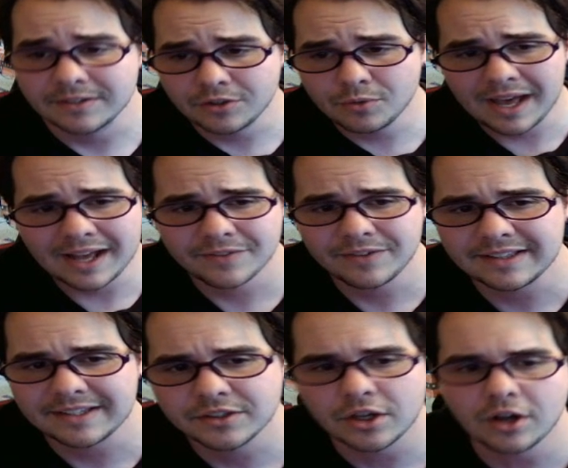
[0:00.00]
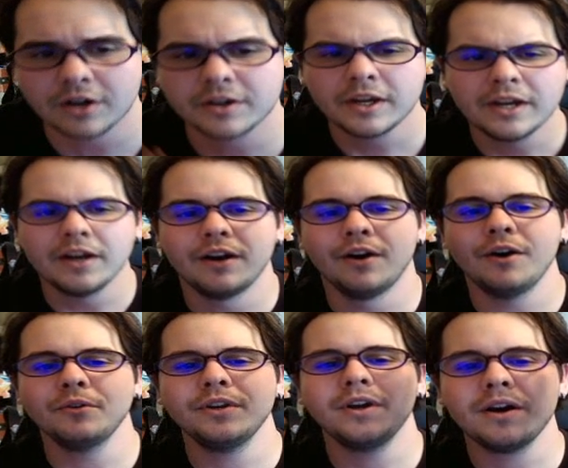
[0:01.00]
you activate this card. Oh
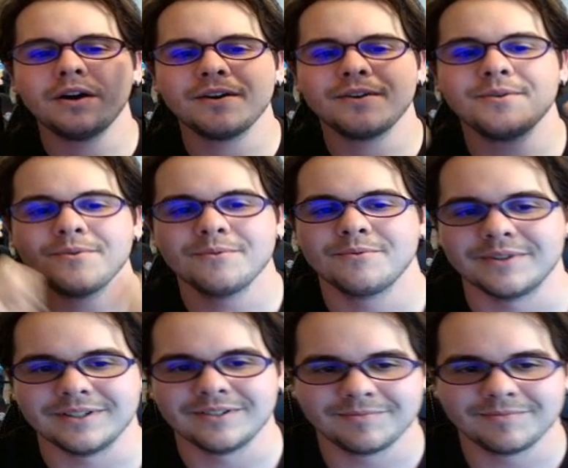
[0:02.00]
no!